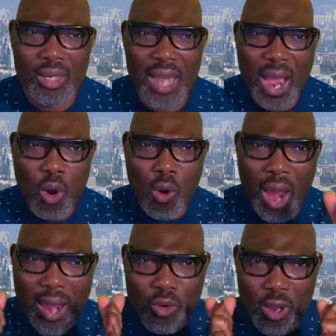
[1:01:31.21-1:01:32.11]
now,
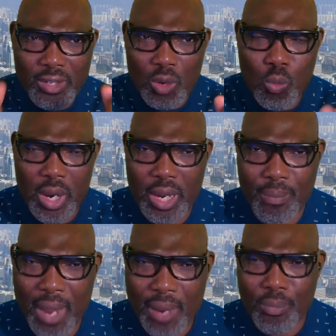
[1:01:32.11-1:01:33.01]
another way,
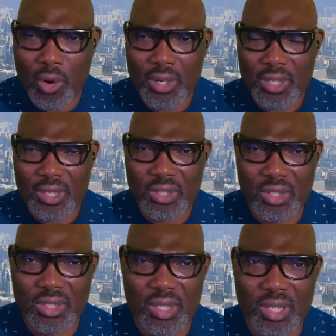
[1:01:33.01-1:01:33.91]
my brothers and
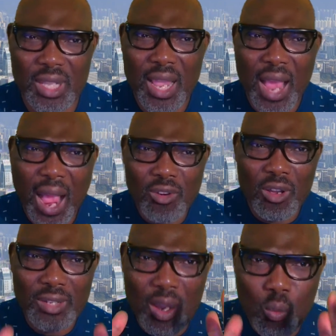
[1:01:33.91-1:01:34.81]
sisters,
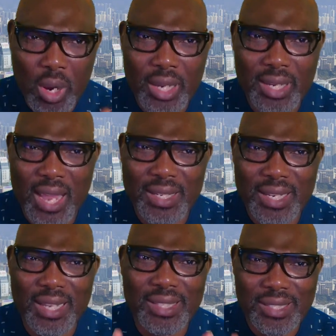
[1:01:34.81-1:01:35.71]
another way that
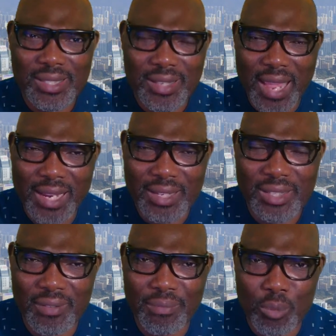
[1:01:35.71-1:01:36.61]
this
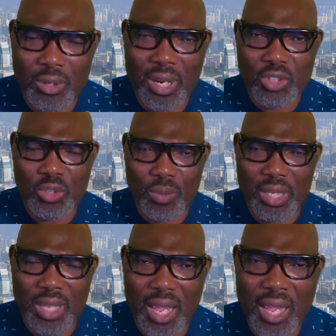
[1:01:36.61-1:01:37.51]
negative
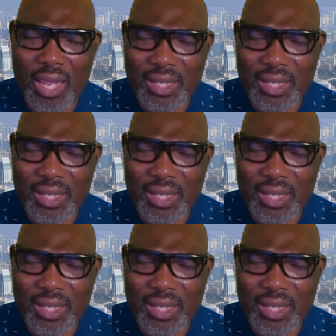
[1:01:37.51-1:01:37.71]
pronouncement, uh,